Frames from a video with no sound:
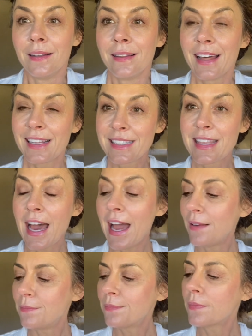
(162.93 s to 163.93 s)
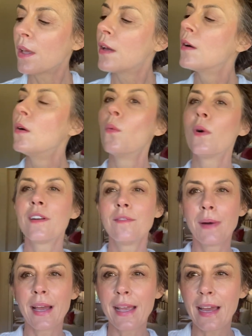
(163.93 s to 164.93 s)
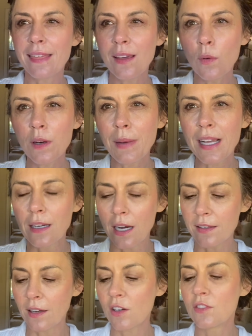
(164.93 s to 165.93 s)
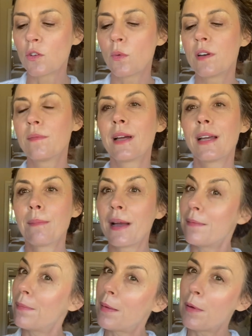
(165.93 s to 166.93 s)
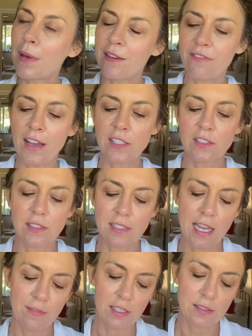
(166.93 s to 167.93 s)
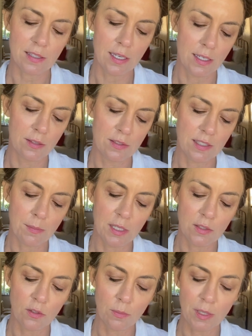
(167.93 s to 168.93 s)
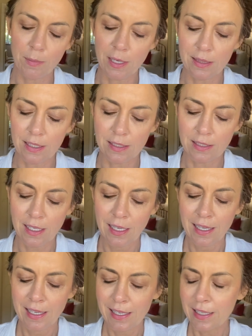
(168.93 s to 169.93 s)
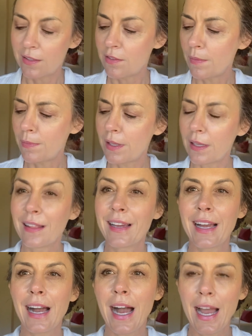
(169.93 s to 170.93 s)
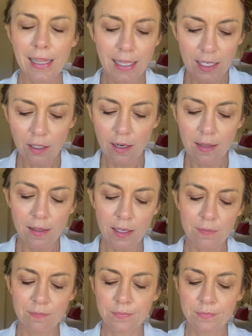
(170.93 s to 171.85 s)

That's that. One of my, I think one of my goddaughters or one of my, my maybe my fashion savvy son, somebody told me about this. something like a highlighter, I think.